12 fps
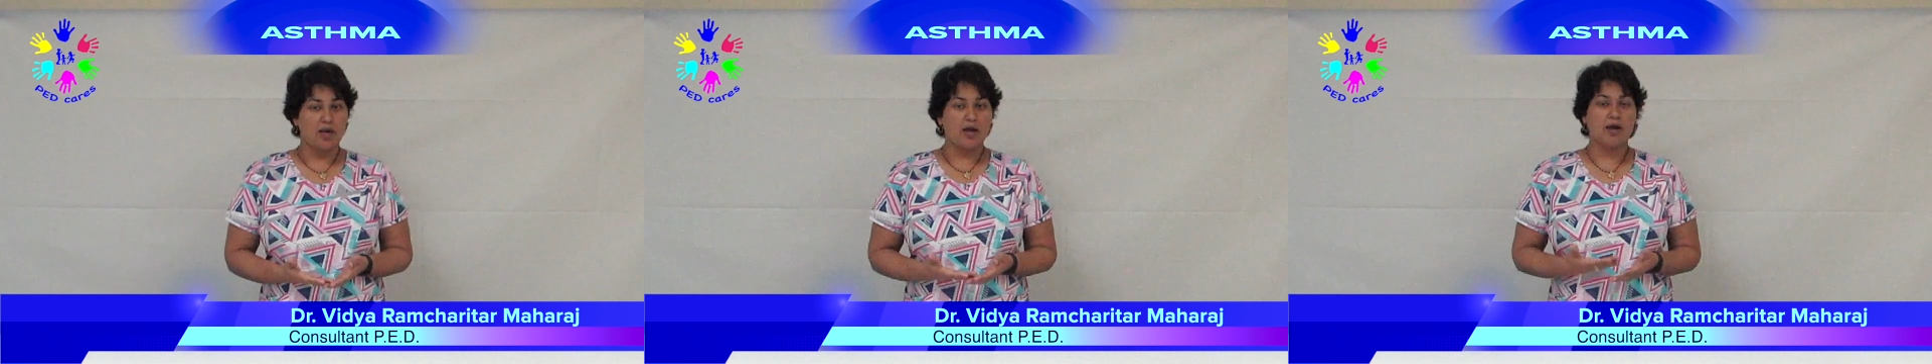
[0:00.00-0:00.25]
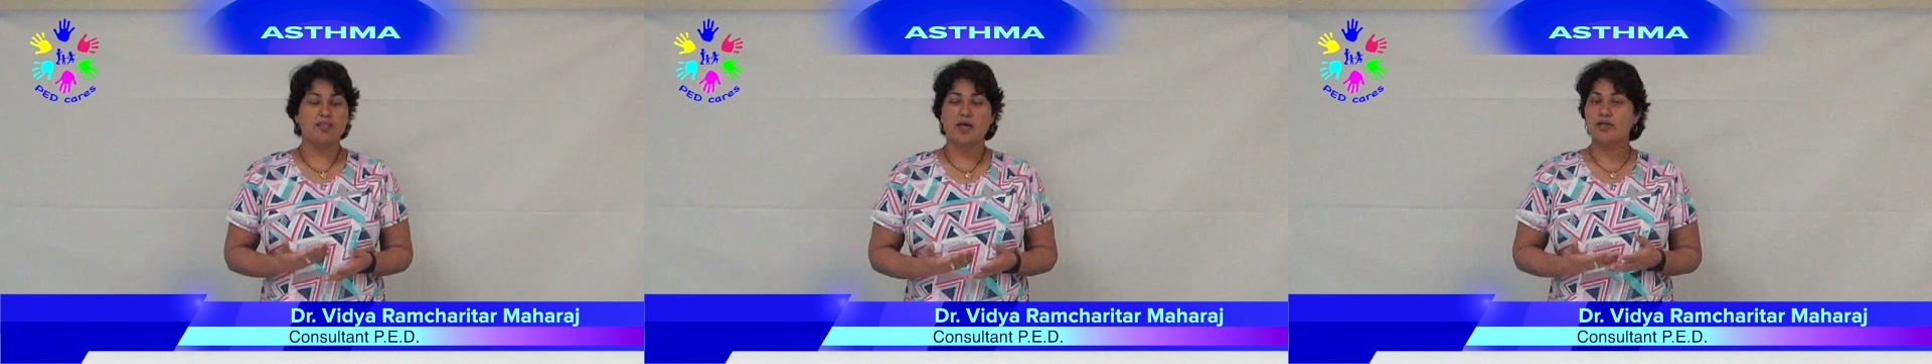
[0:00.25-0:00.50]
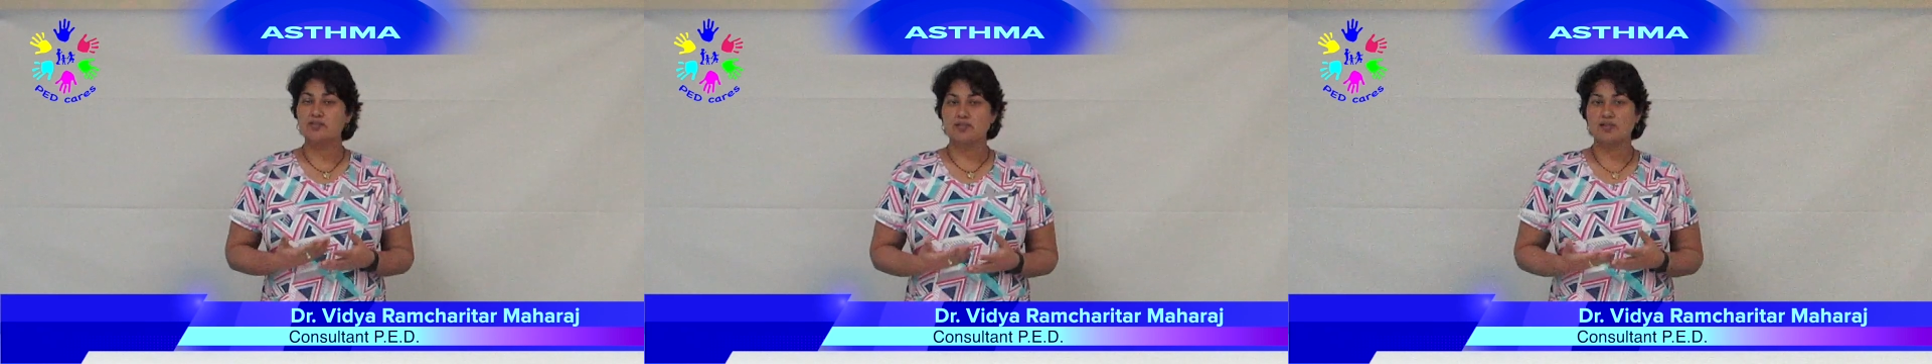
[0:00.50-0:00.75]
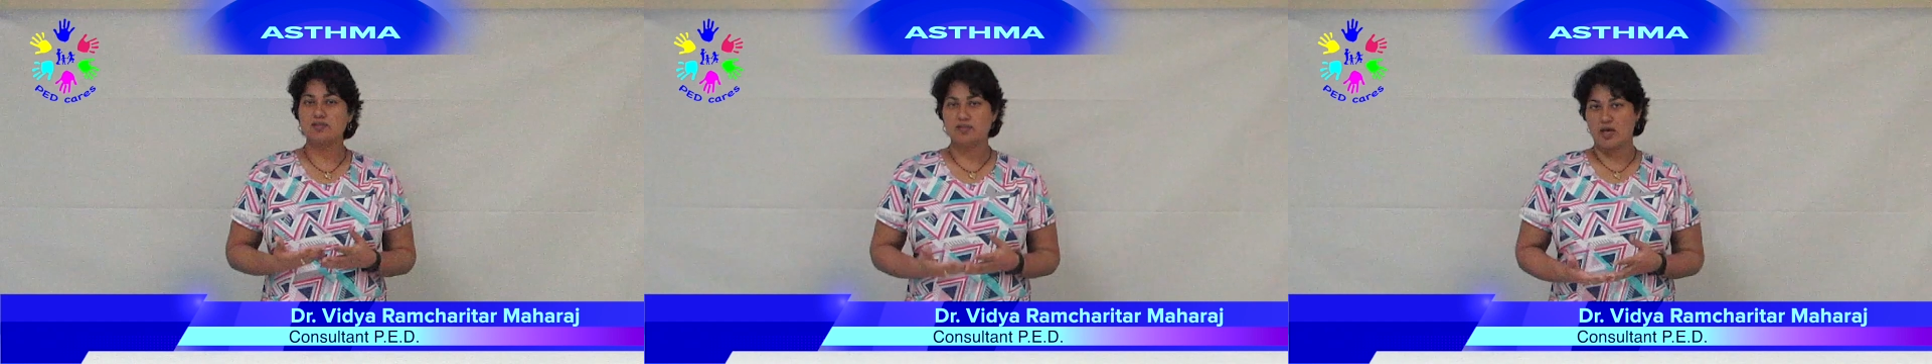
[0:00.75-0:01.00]
And that, as
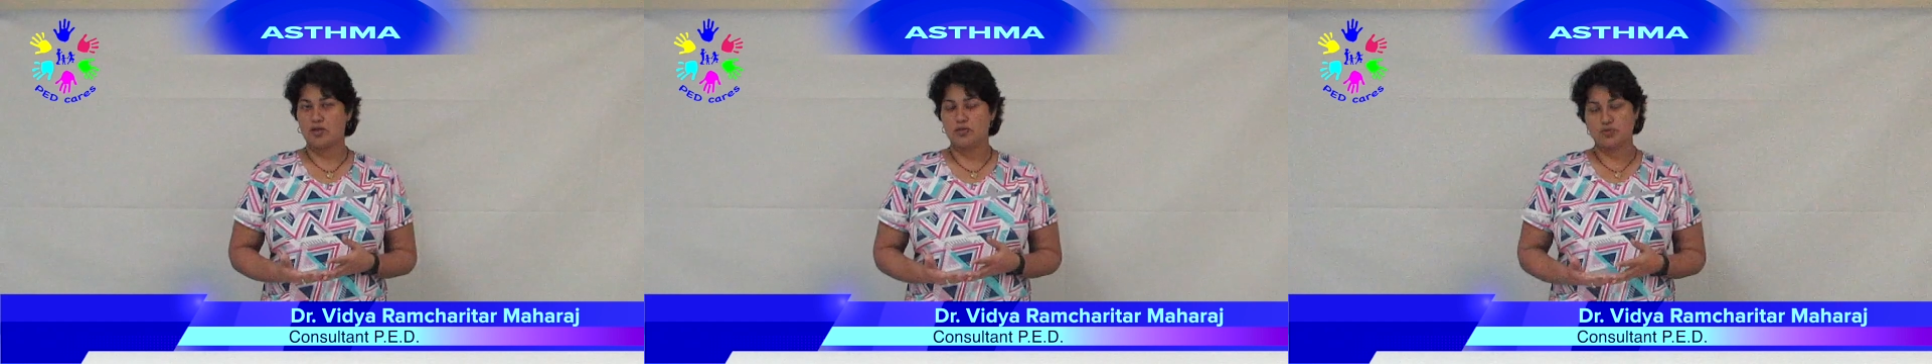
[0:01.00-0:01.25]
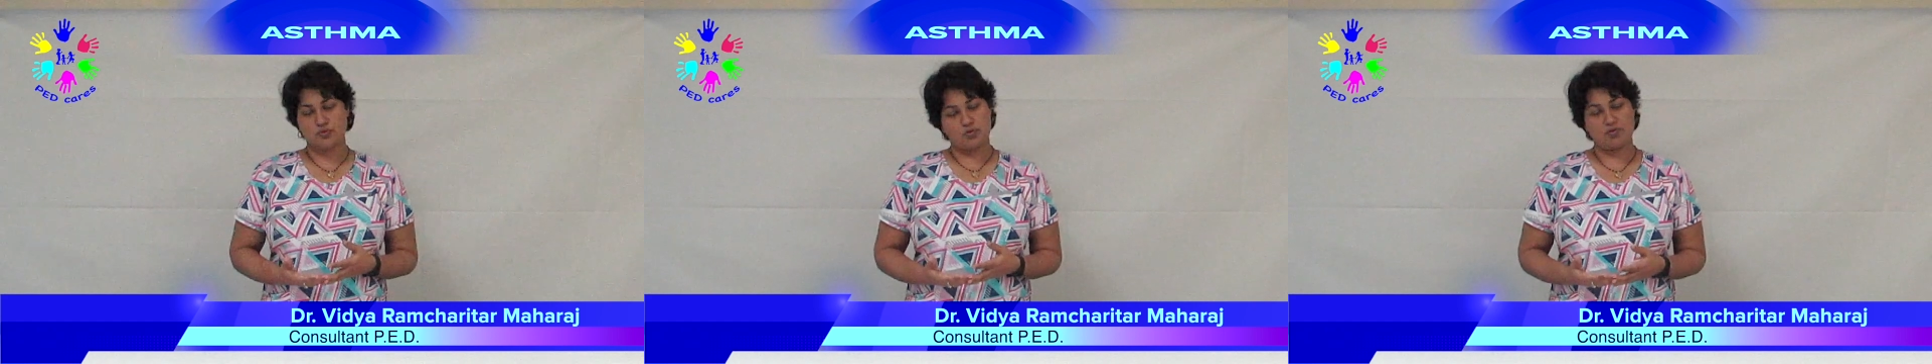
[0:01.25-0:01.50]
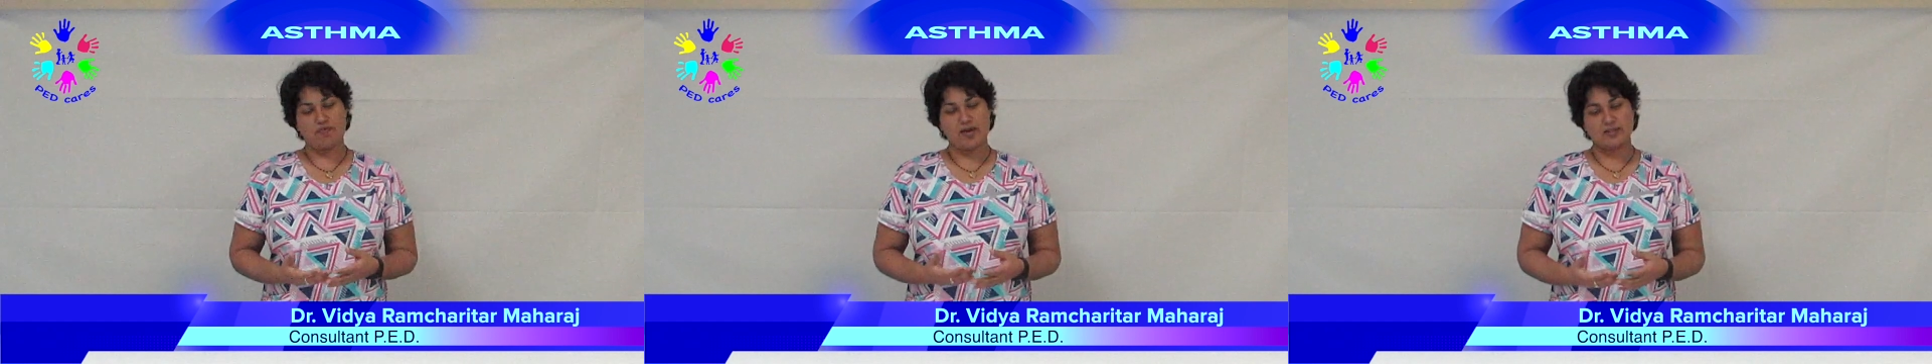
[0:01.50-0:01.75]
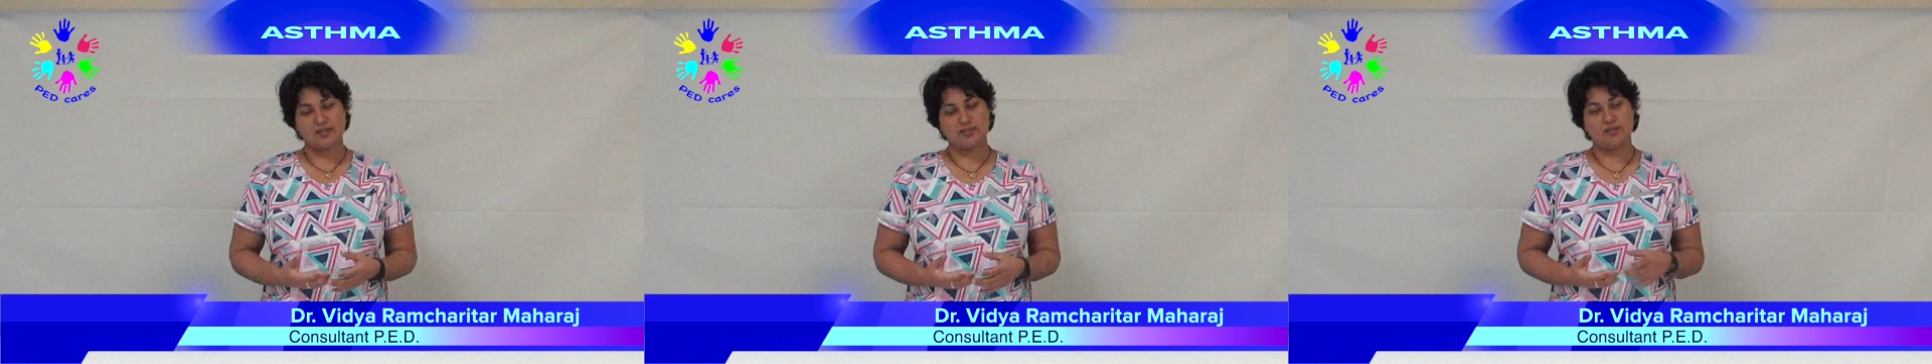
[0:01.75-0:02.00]
I said, is through the
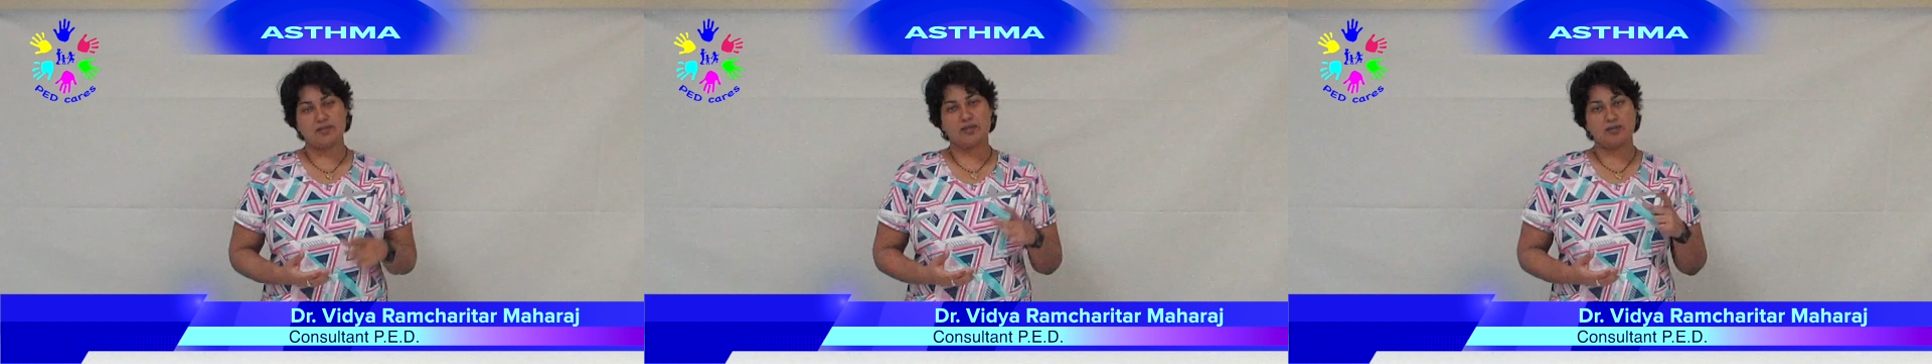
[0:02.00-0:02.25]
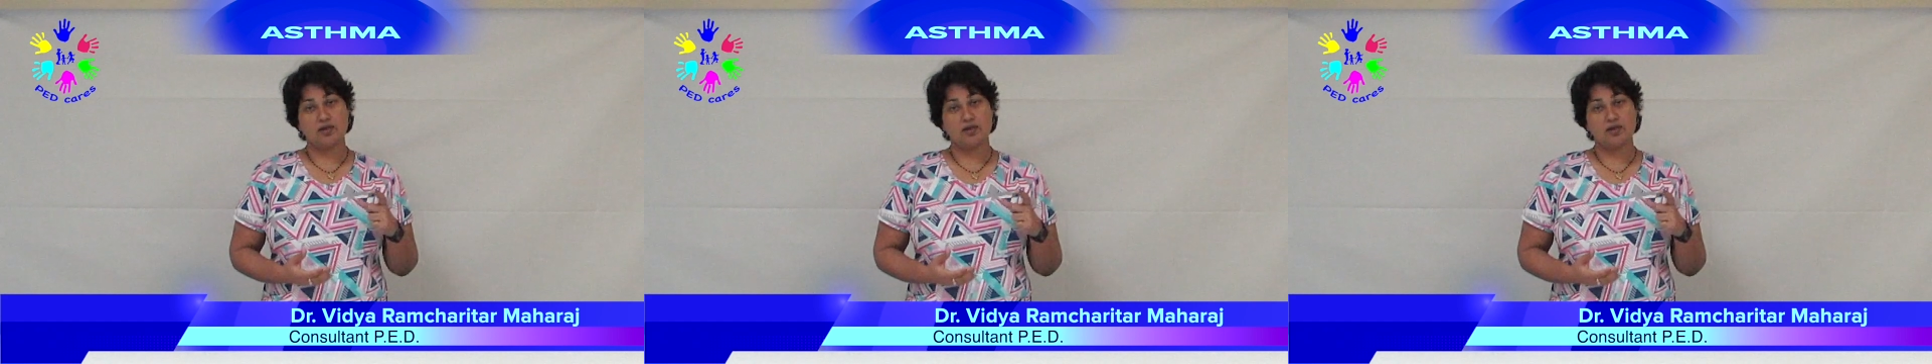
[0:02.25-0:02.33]
Ventolin,